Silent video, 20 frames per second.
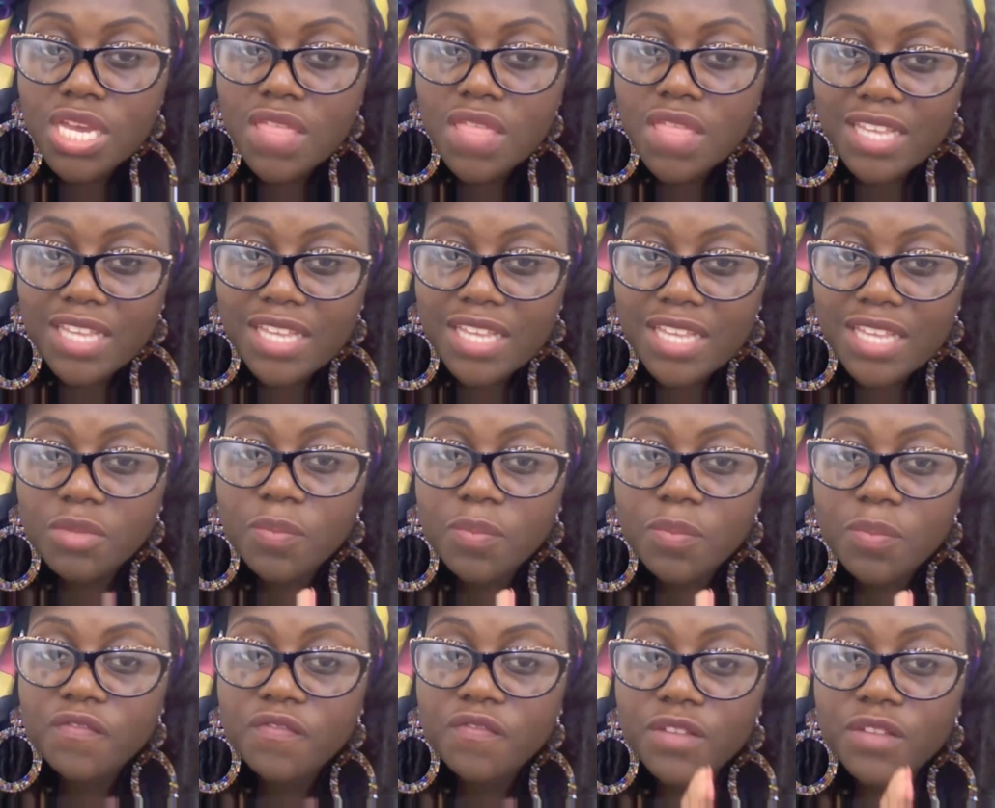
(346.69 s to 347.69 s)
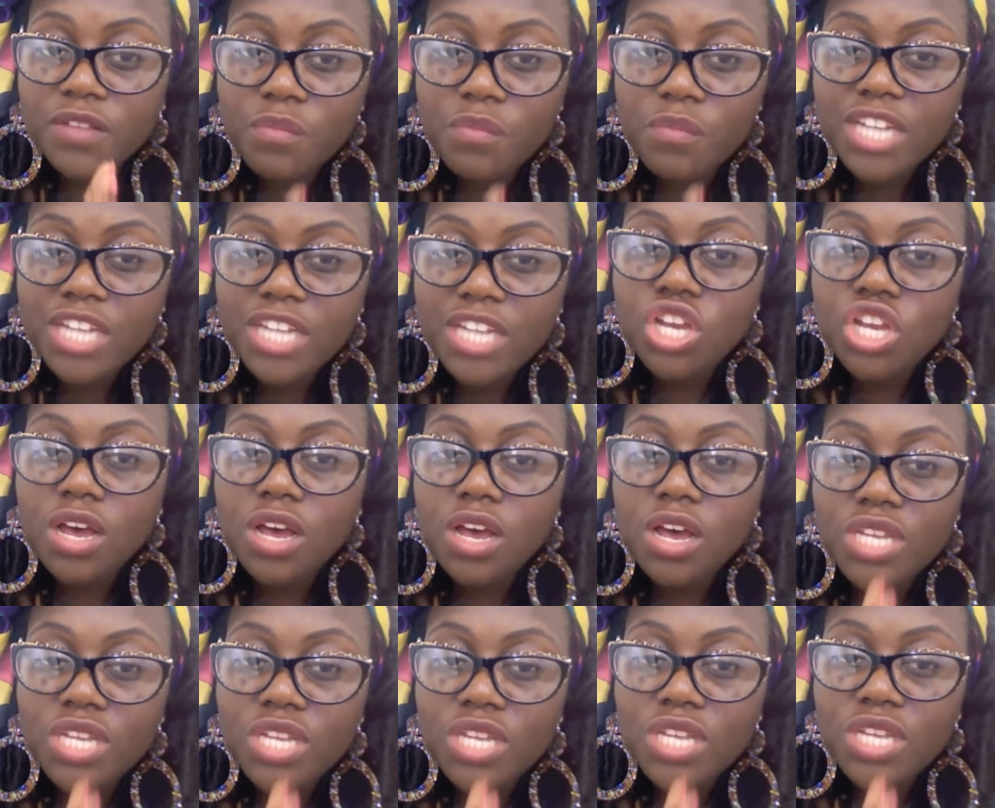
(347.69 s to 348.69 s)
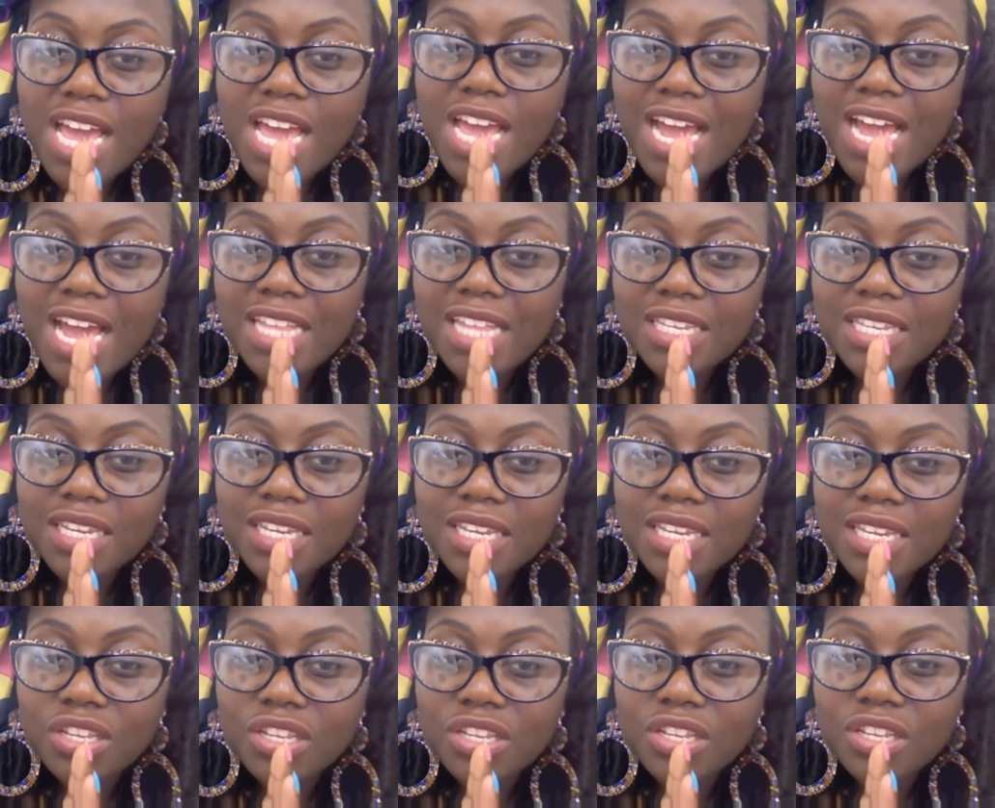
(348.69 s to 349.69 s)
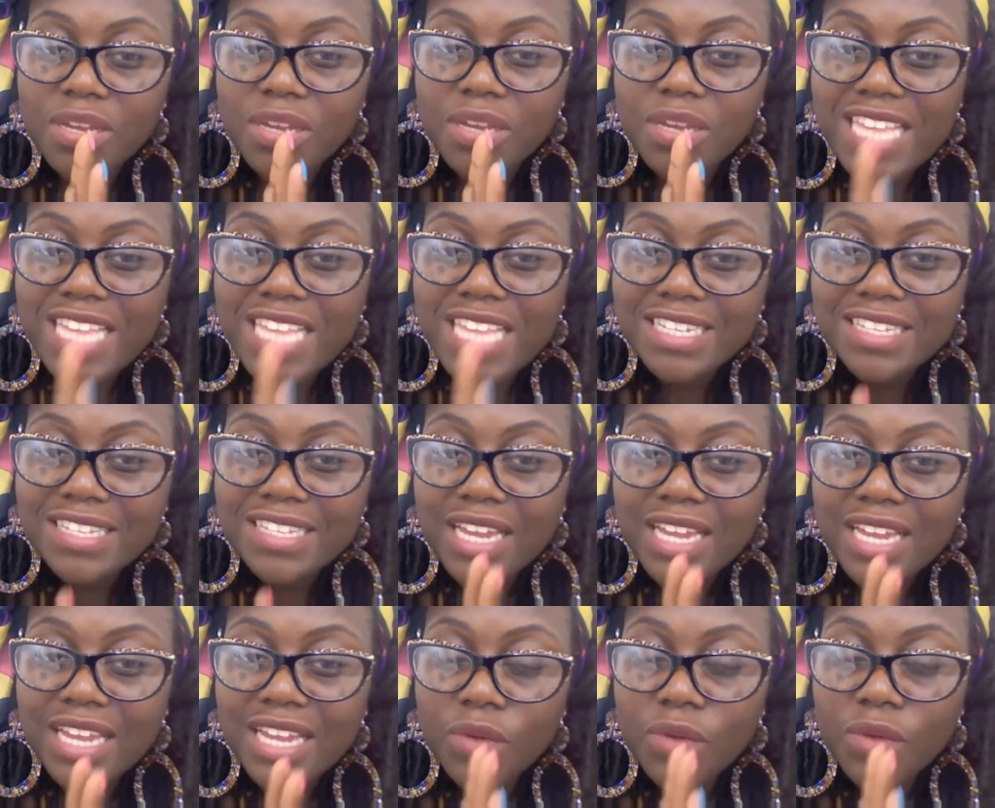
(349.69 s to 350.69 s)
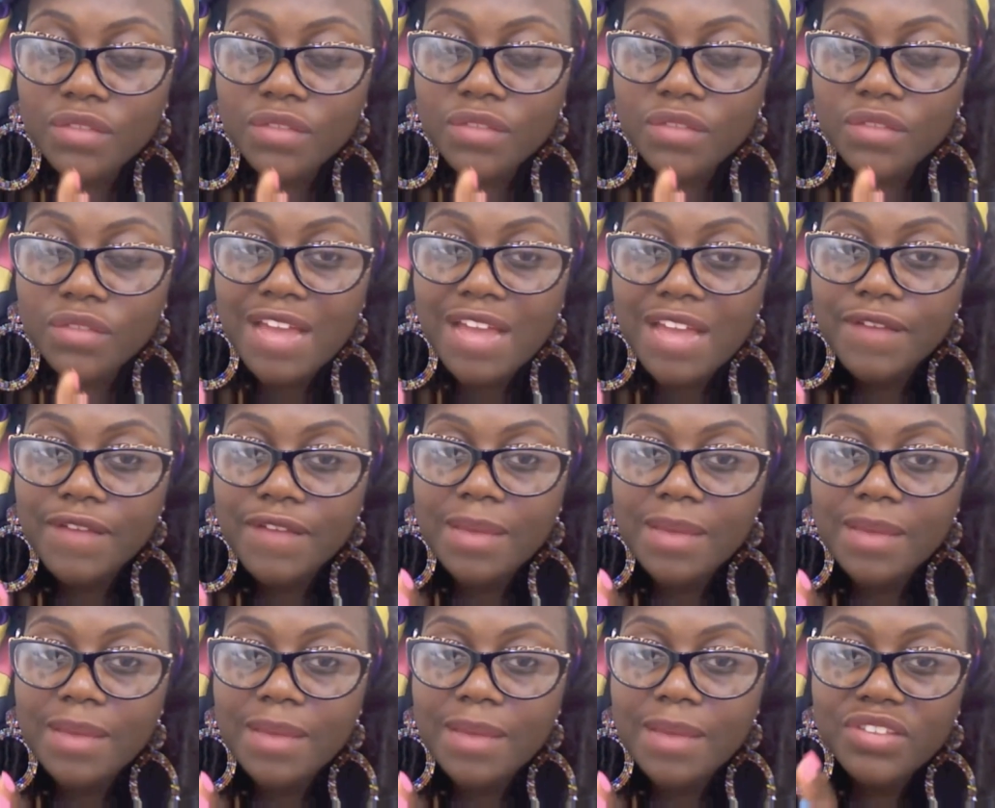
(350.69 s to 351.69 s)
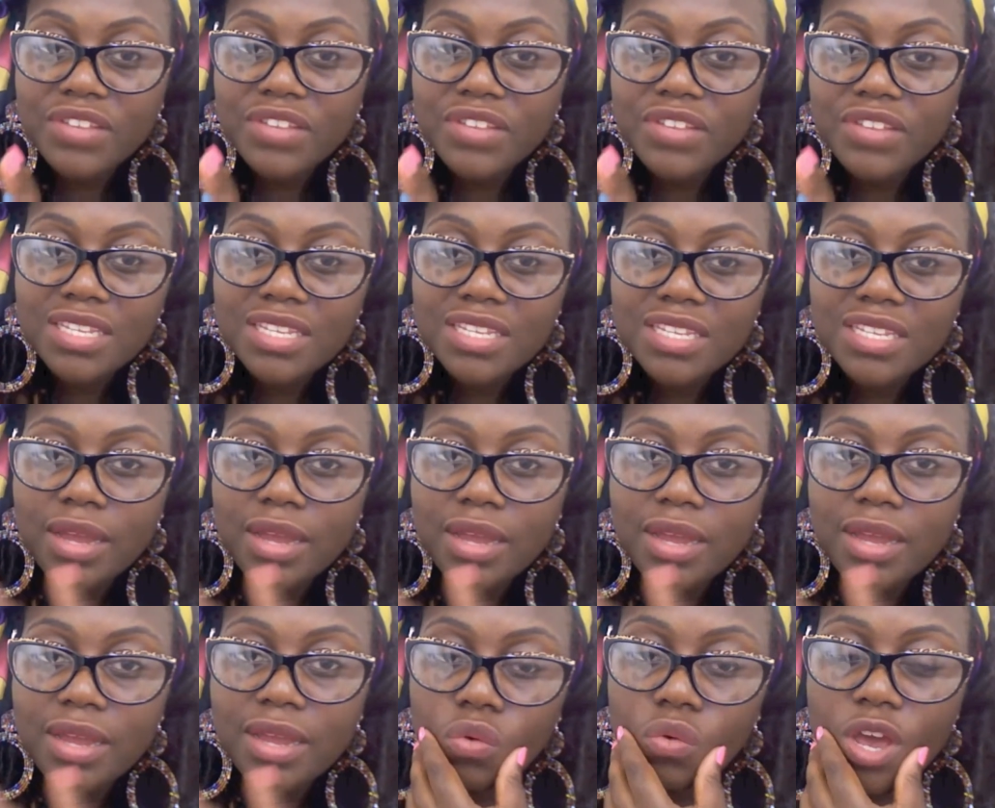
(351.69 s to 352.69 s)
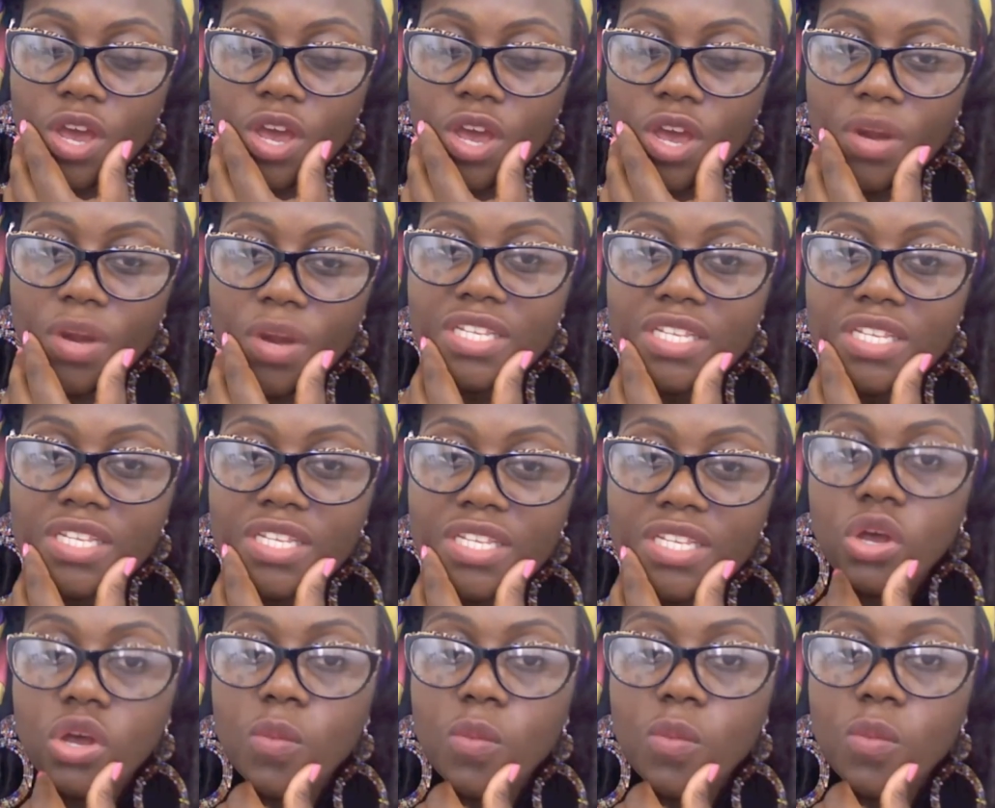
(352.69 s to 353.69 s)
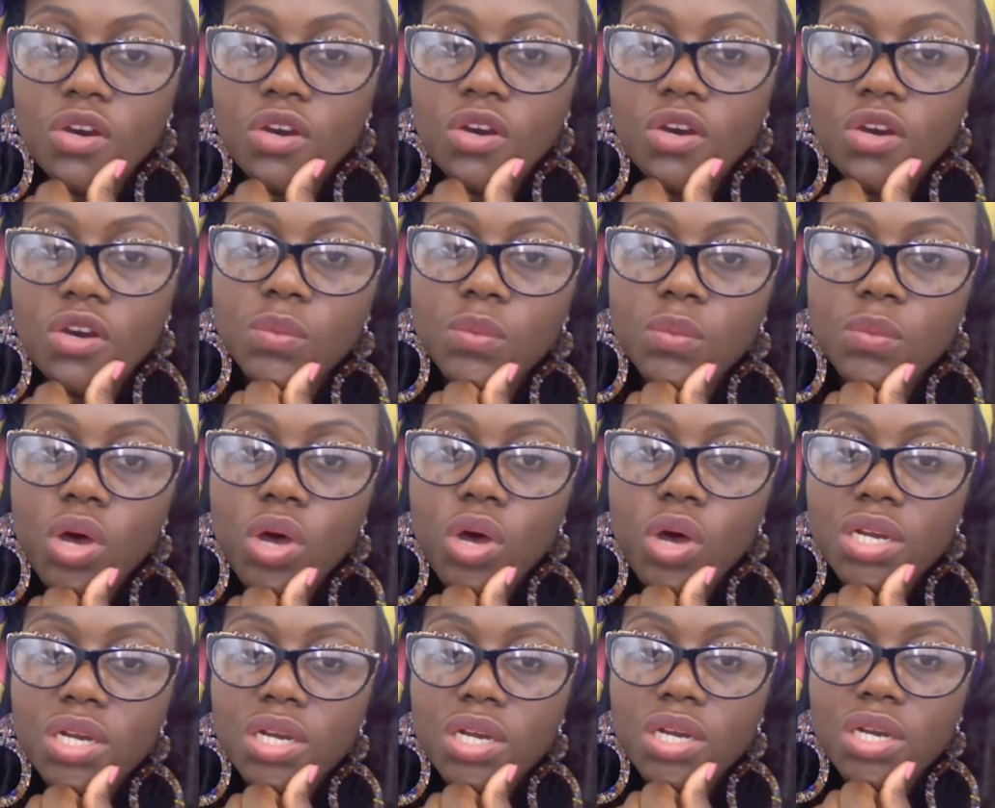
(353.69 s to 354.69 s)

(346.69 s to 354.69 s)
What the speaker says: That's going to be perfect for my child, and it's going to go exactly like it went for that family. And if it doesn't, it's like all hell breaks loose. Oh my God, it didn't work.